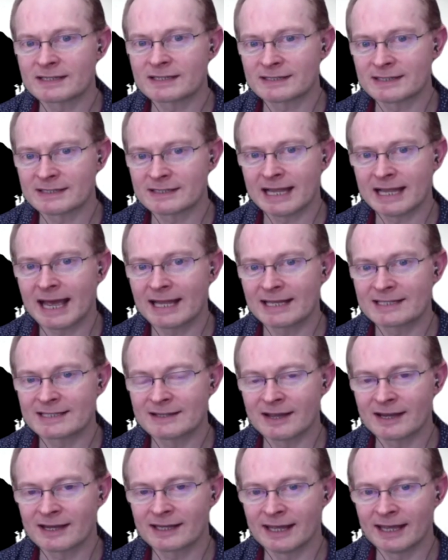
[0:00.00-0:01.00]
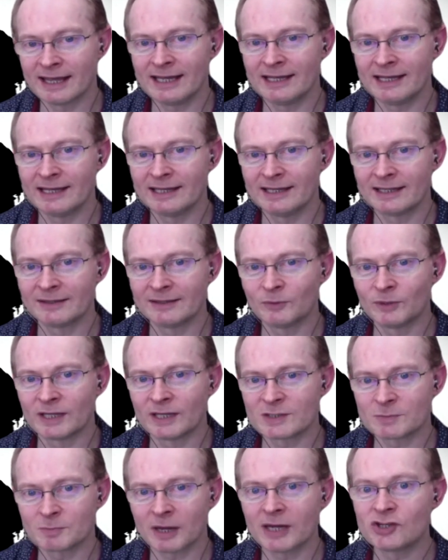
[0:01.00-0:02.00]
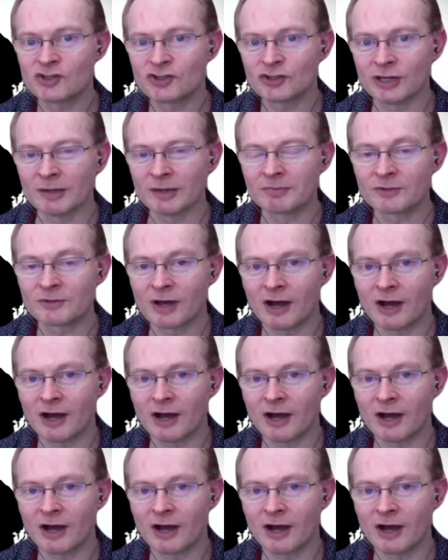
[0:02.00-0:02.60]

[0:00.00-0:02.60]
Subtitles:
as it lands like an alien with a spaceship to